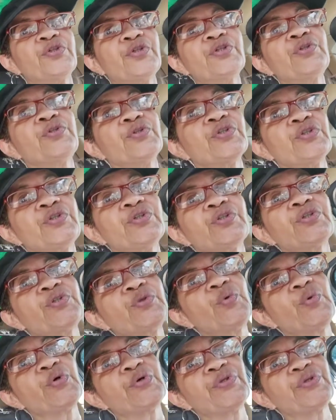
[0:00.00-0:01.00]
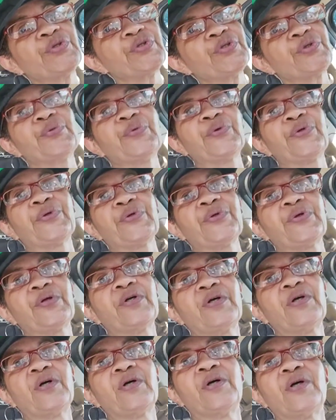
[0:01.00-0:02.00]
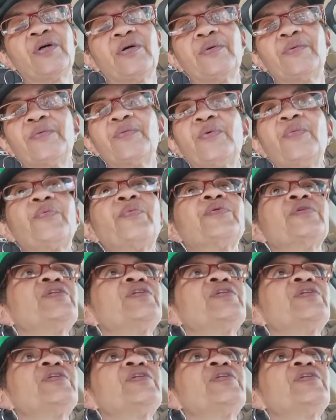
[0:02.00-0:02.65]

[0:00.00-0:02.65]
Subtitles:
You can order. Well,